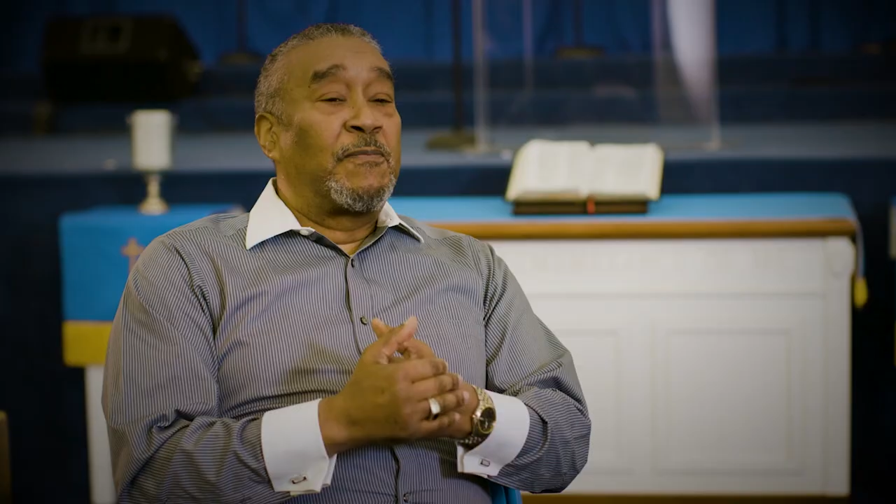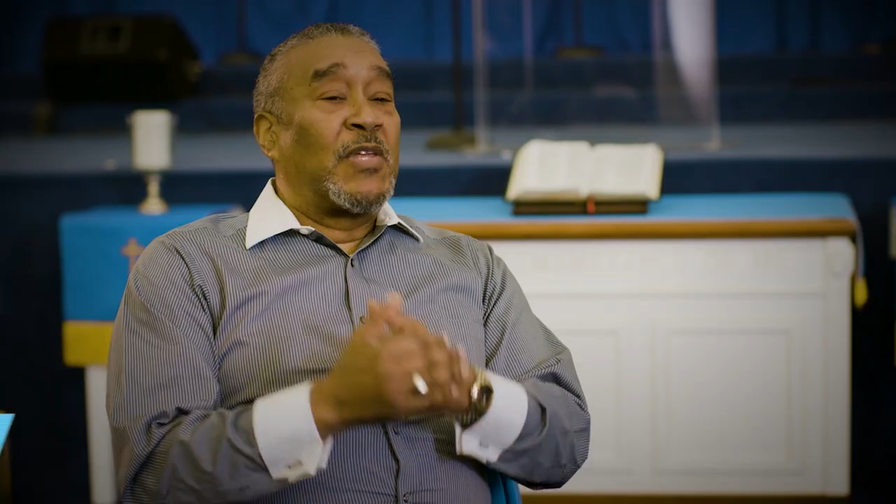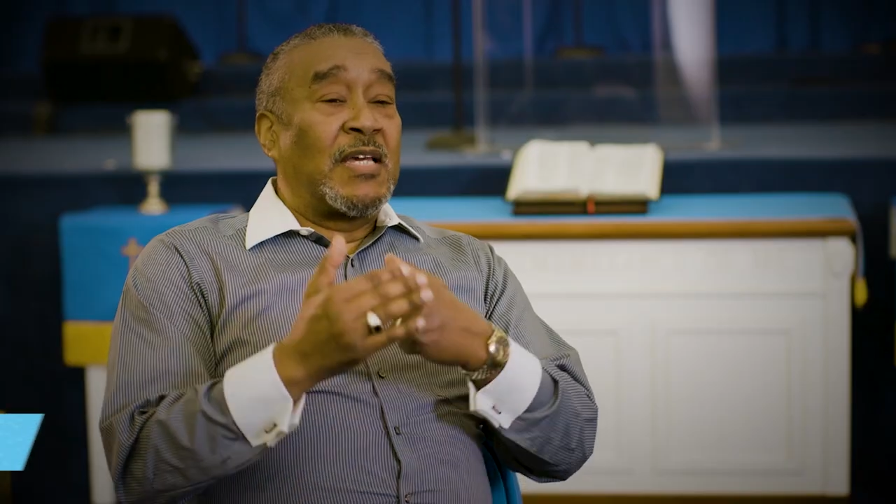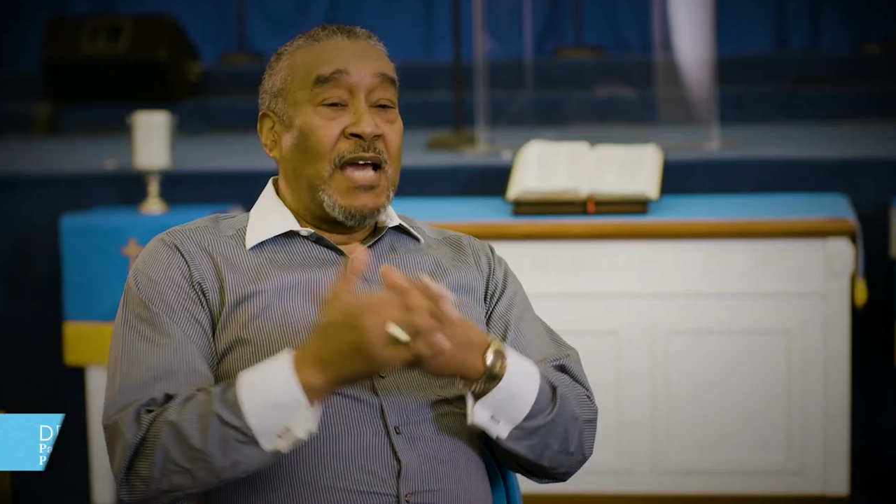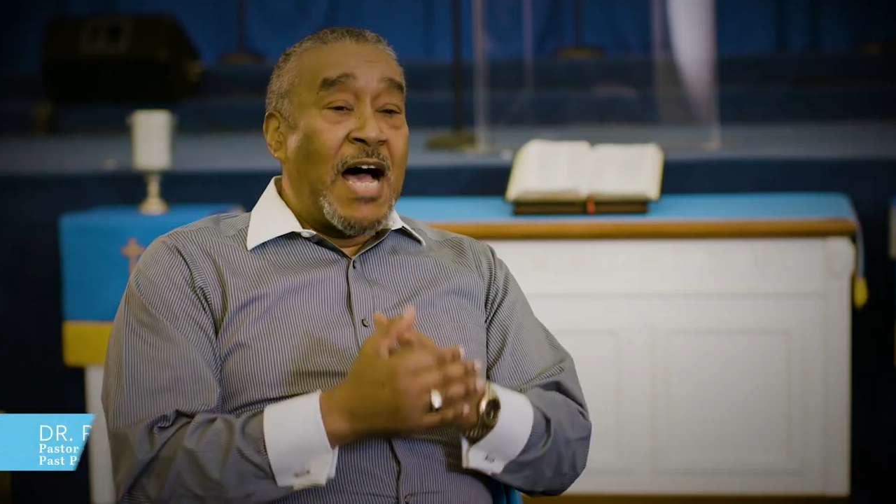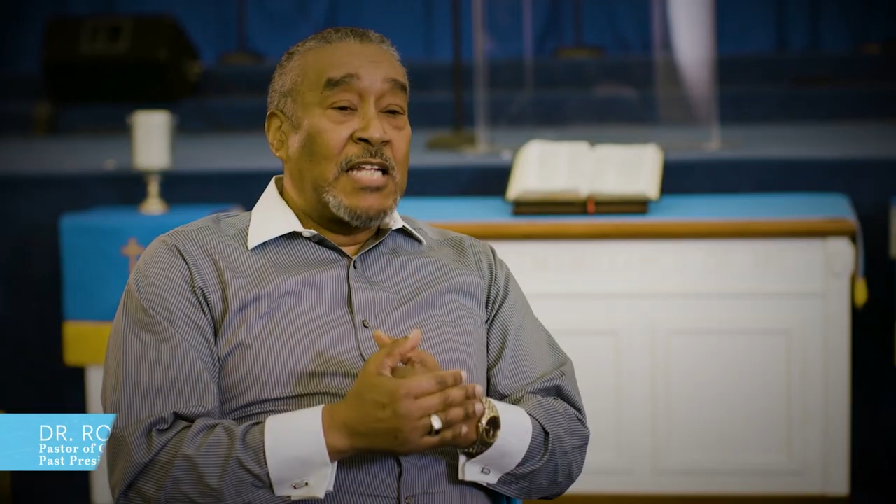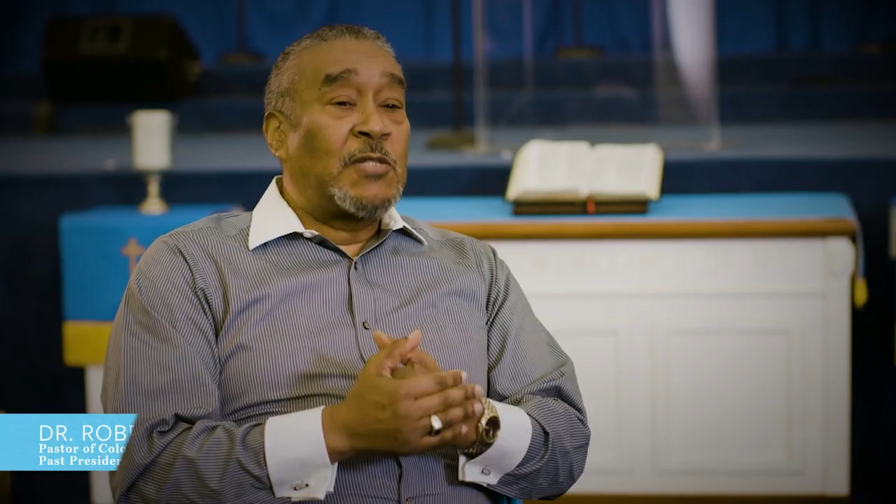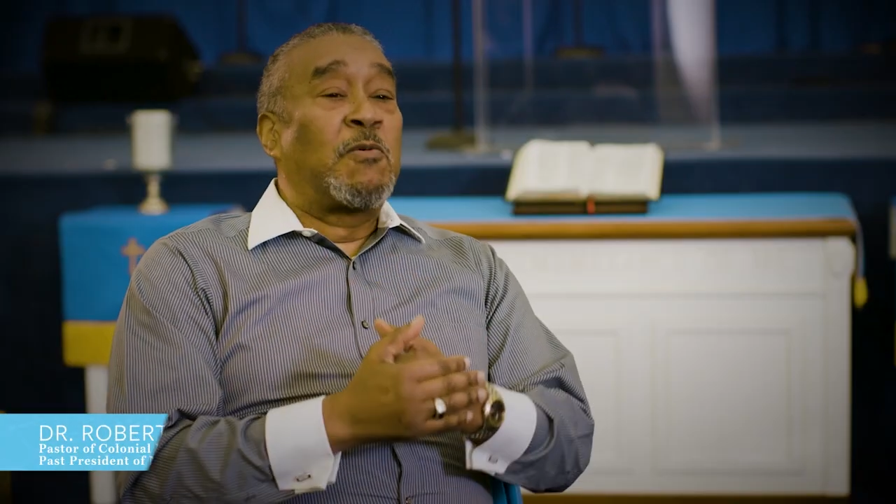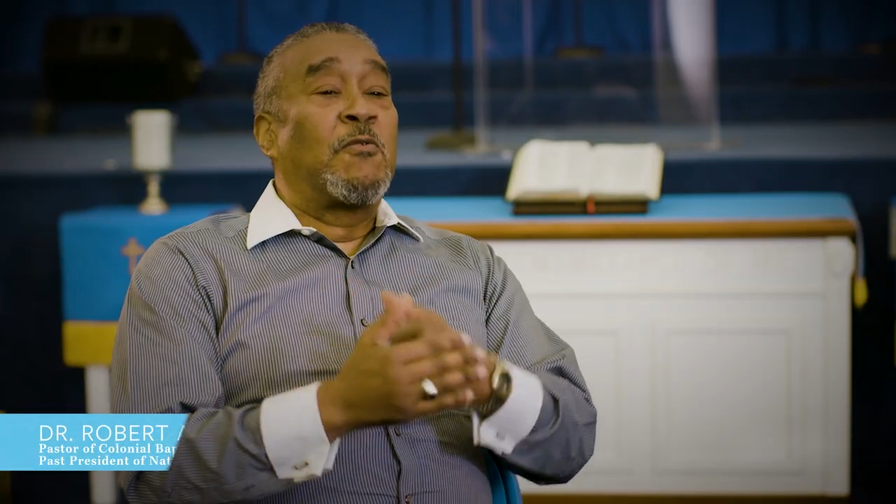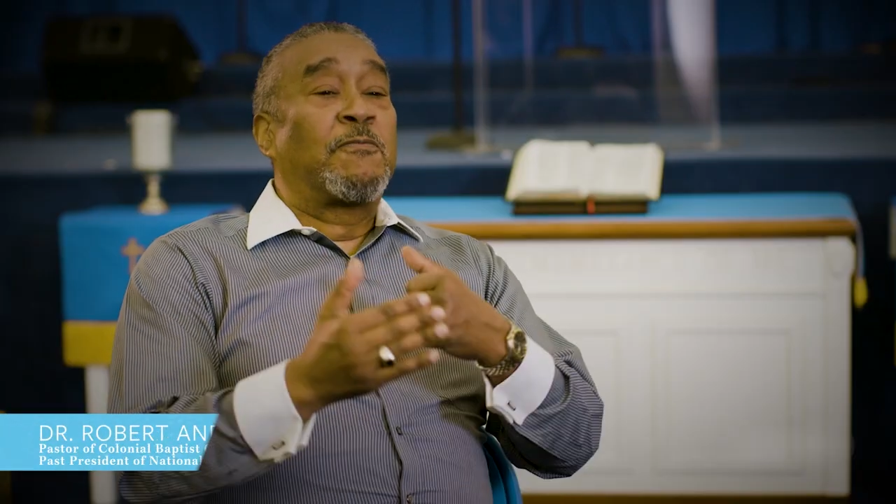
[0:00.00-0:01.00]
The
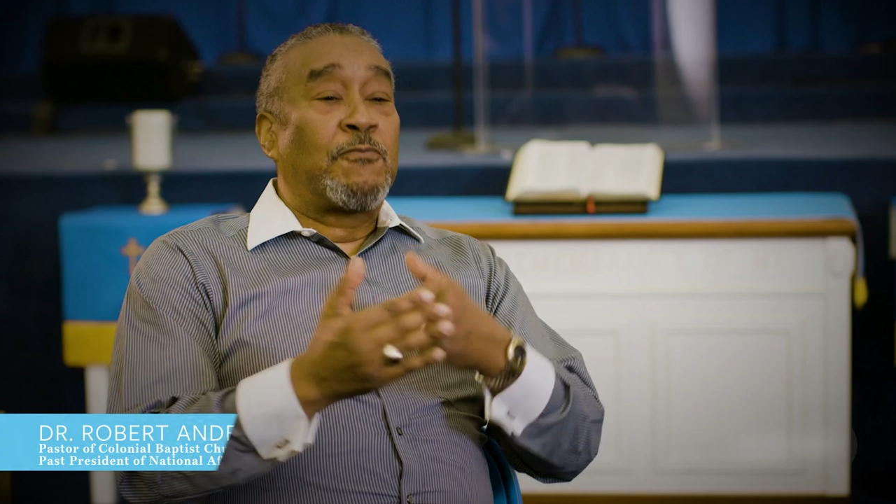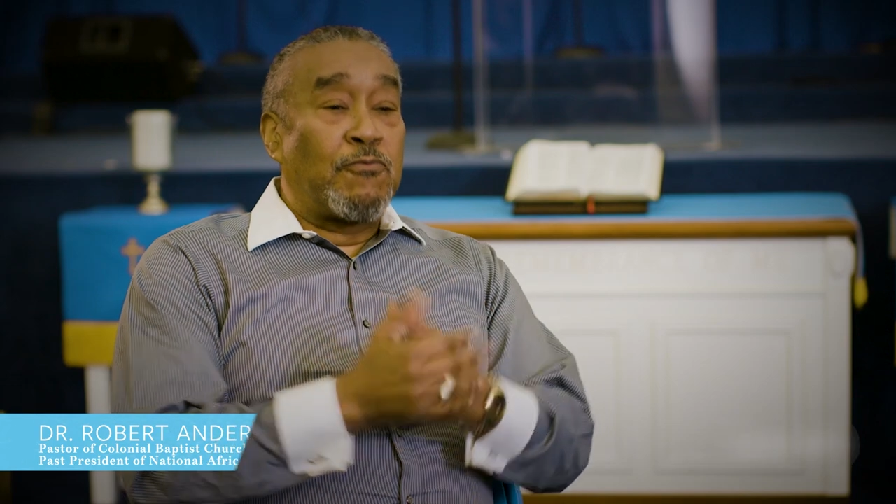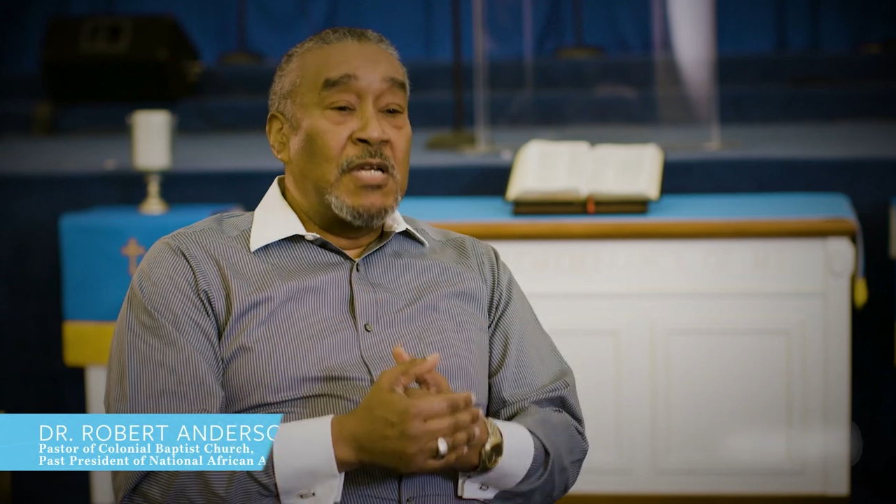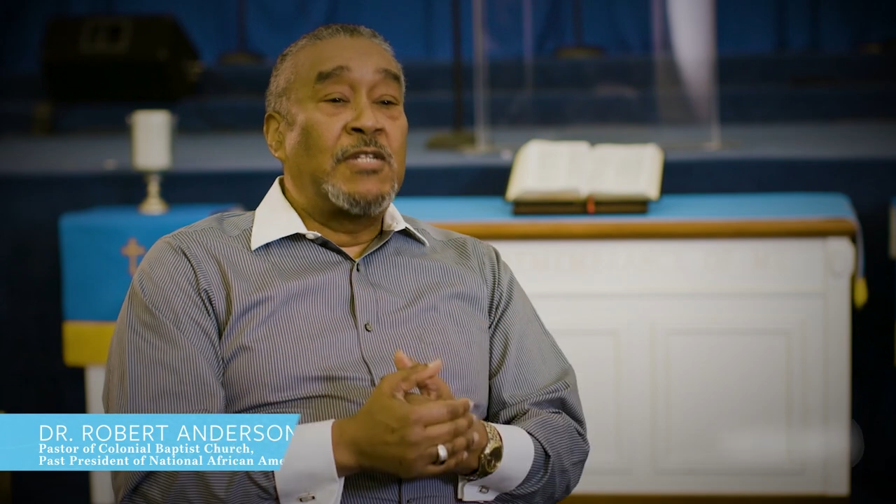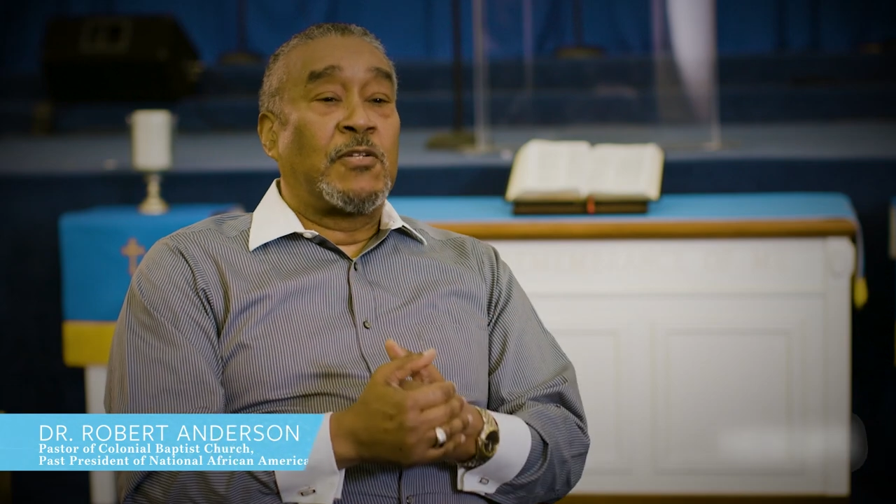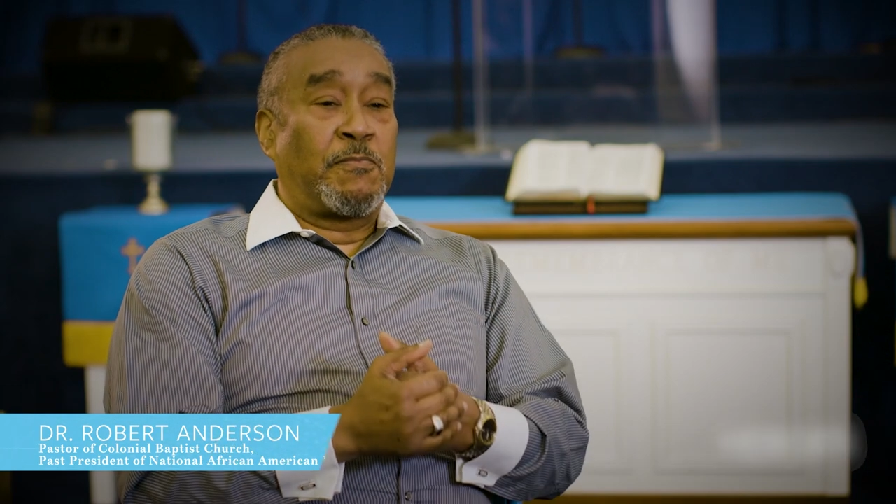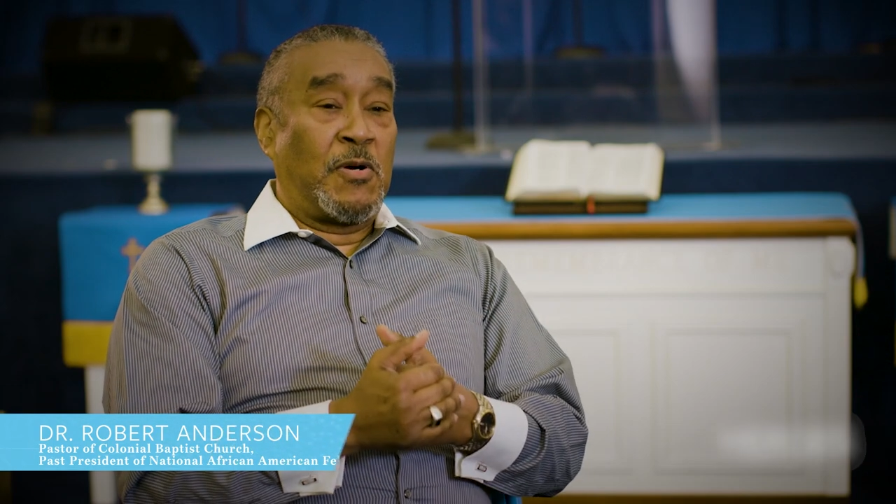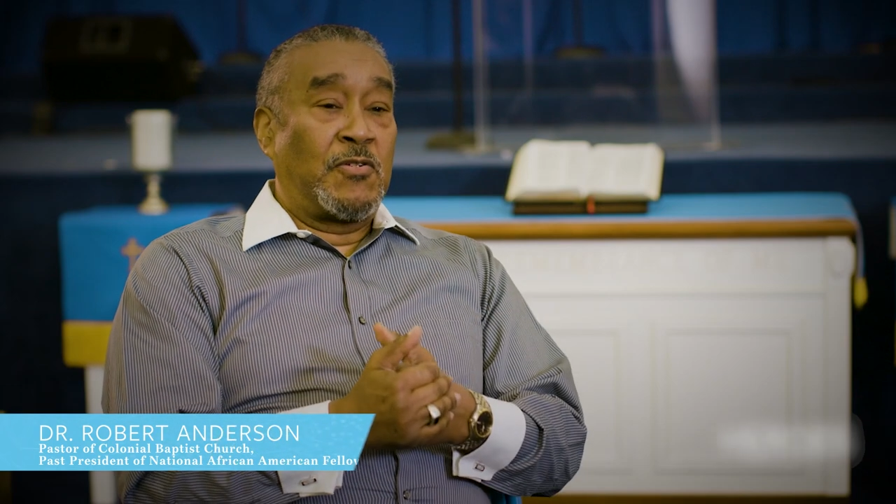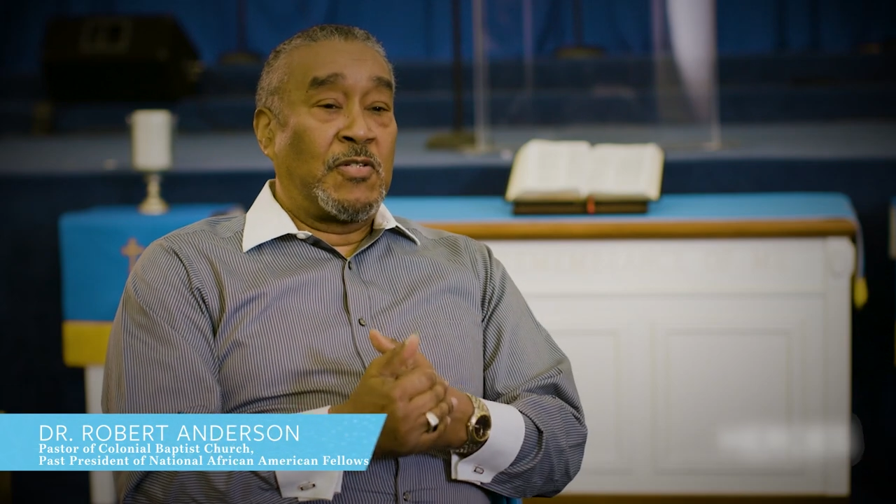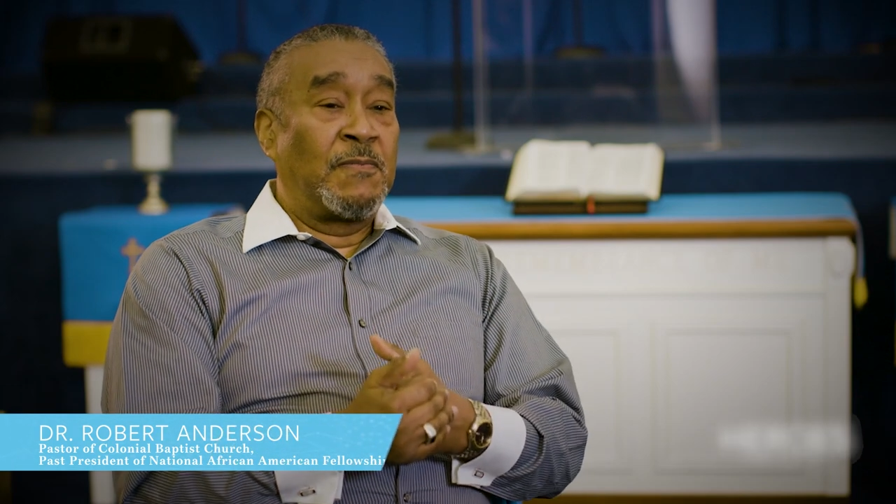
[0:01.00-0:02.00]
gospel frees a
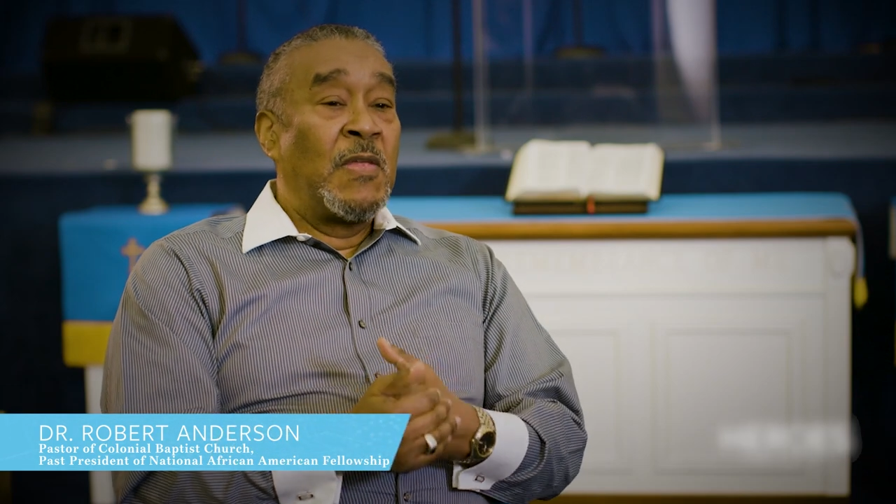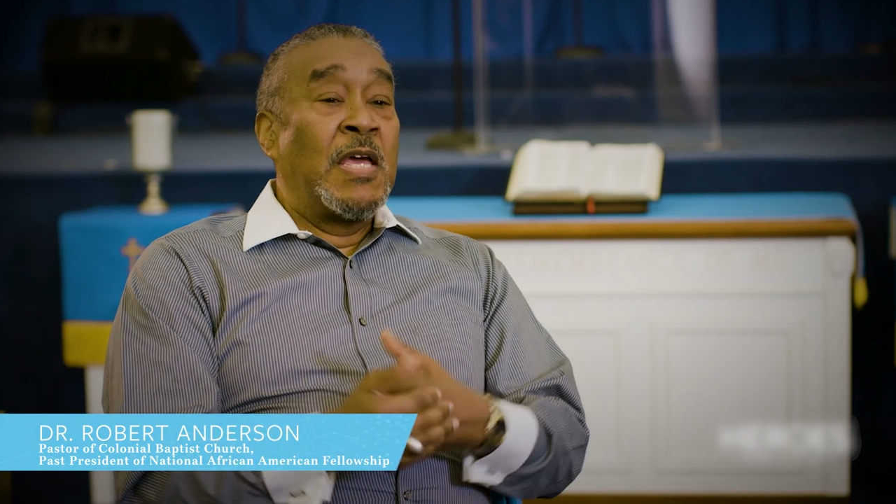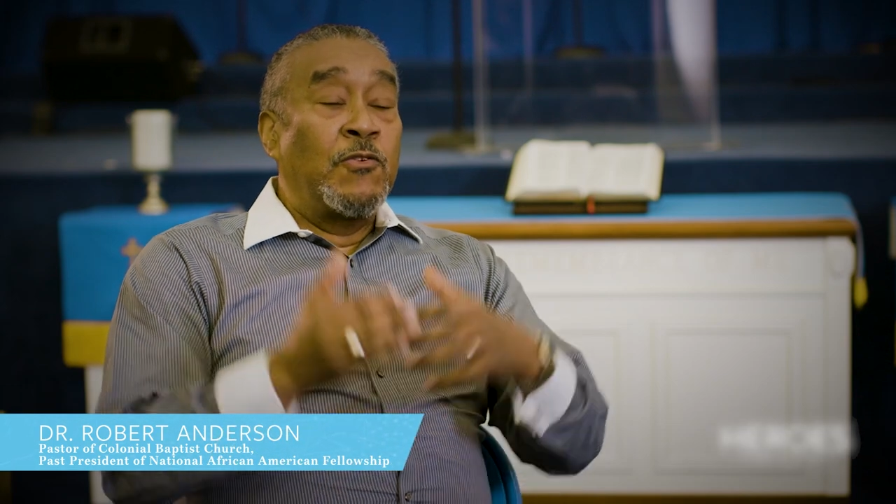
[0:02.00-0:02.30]
person.